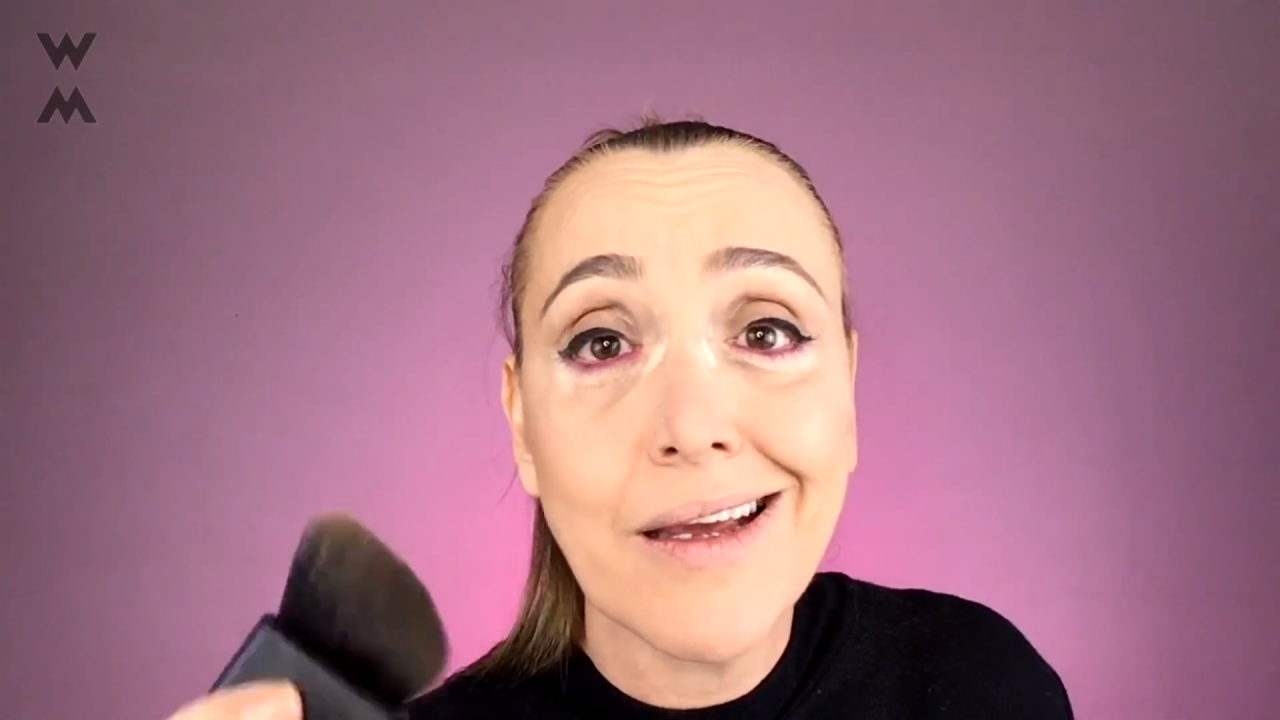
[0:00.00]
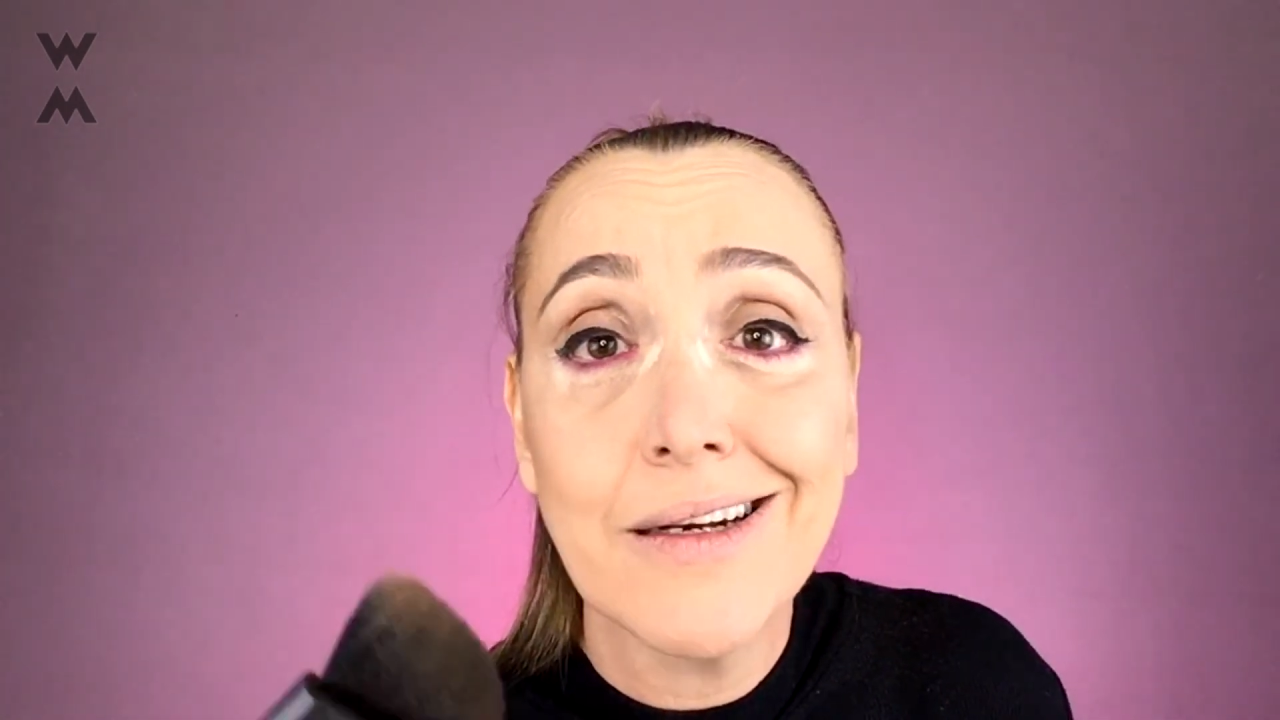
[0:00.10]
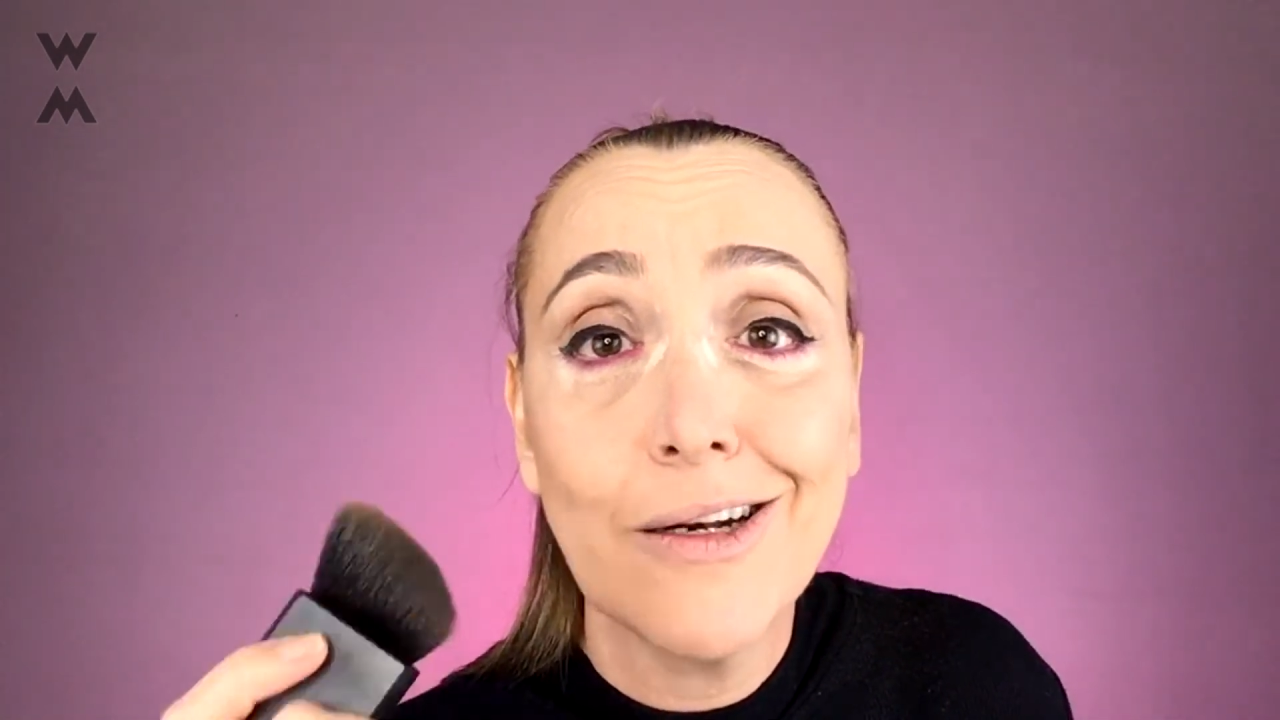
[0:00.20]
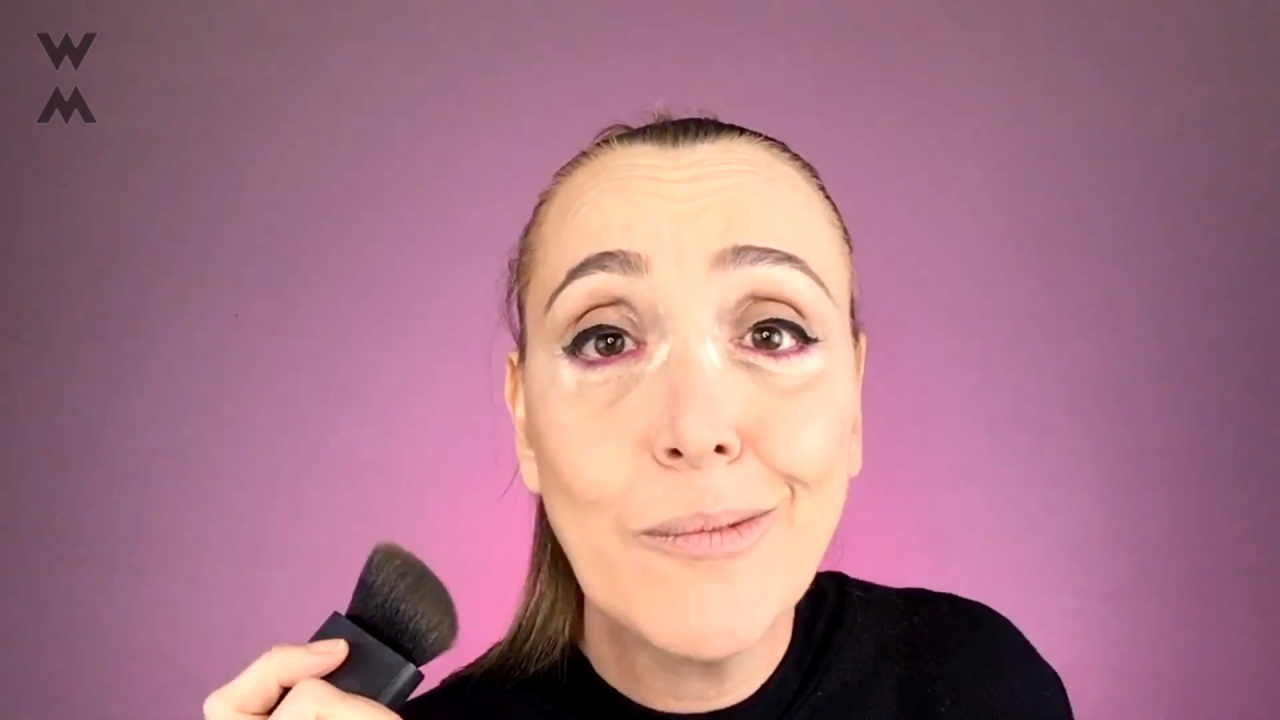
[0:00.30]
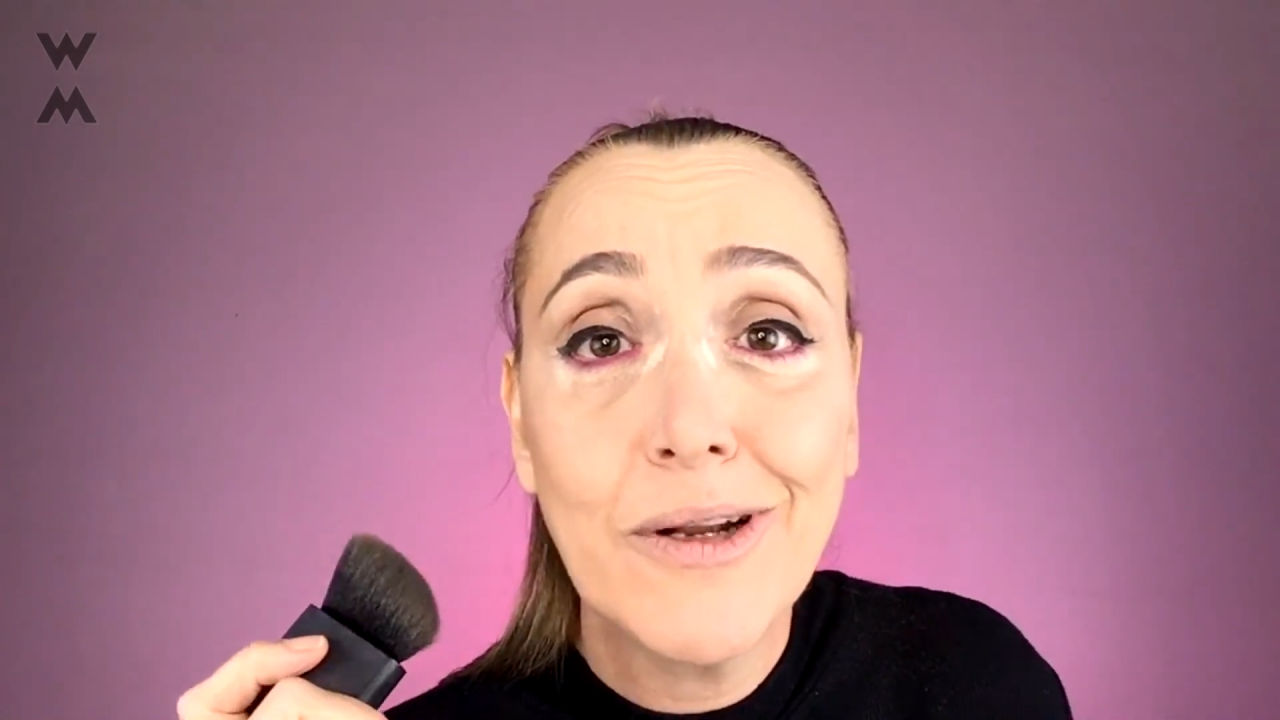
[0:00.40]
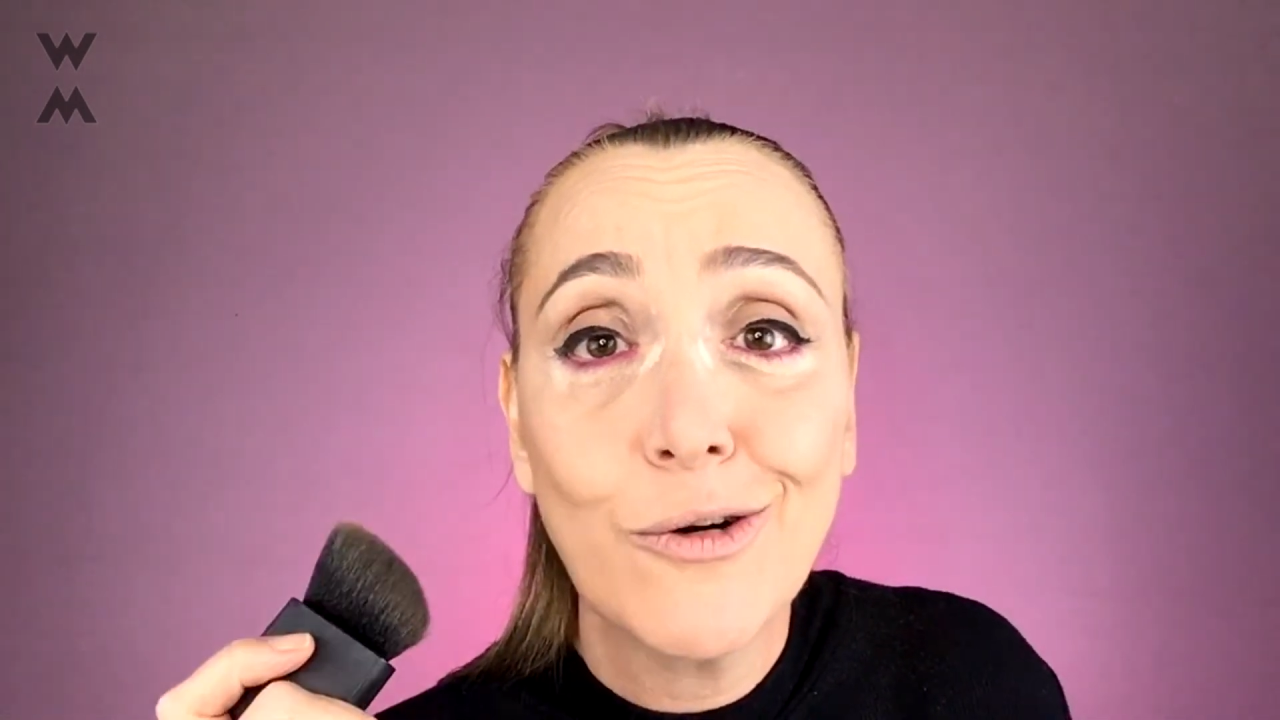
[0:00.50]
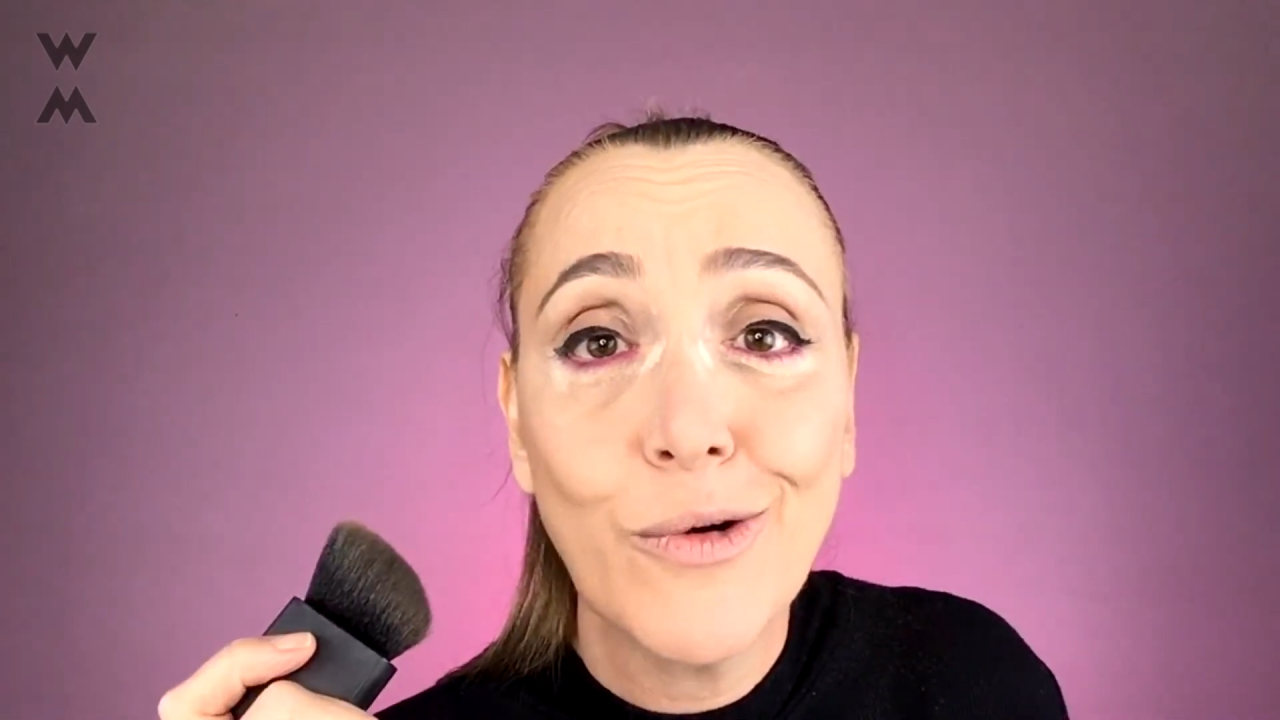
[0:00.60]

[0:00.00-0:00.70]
a little bit of